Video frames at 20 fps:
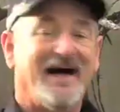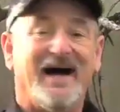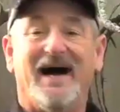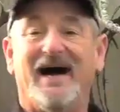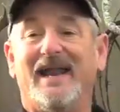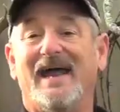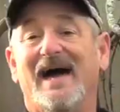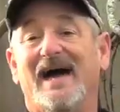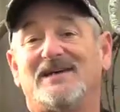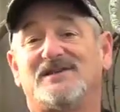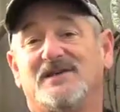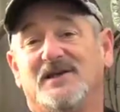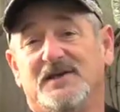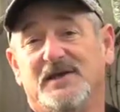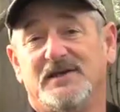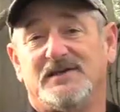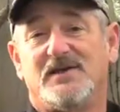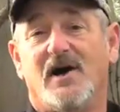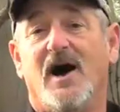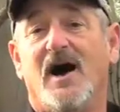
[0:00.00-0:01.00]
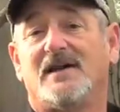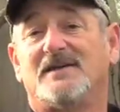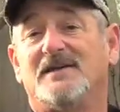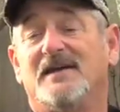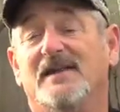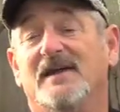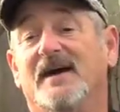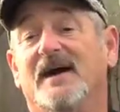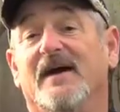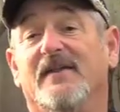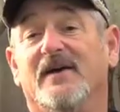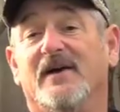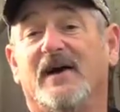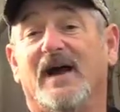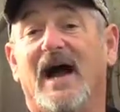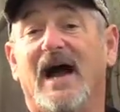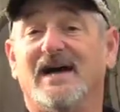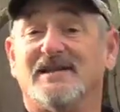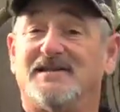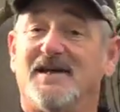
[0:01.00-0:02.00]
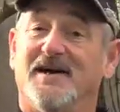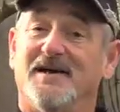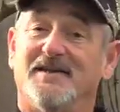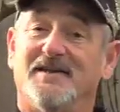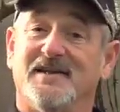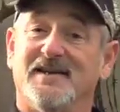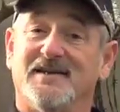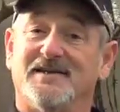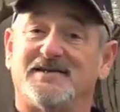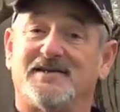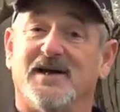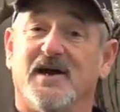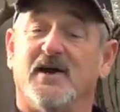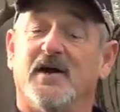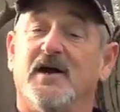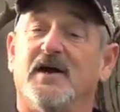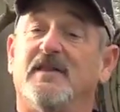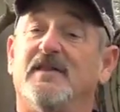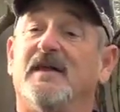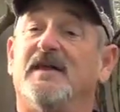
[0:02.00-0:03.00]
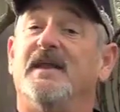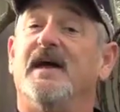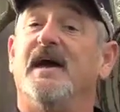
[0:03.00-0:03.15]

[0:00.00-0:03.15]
I'd actually talked to the other guys hunting this area the